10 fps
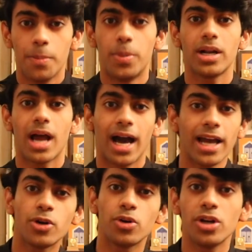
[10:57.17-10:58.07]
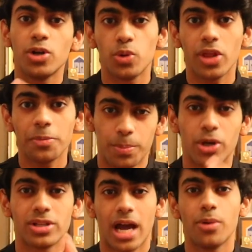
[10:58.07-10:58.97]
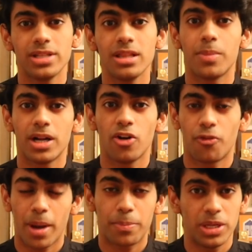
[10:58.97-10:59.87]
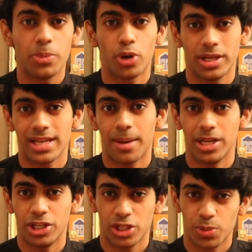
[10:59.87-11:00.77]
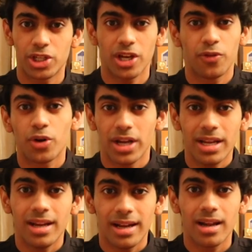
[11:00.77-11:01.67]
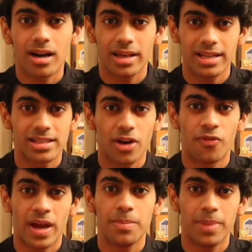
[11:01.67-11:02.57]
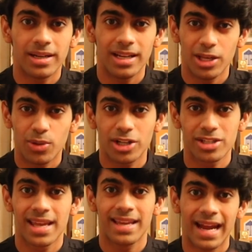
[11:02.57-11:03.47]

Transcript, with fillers: But I couldn't do that because I was in the middle of my pre-board examinations, which if you're in India is a very big deal. You can't just like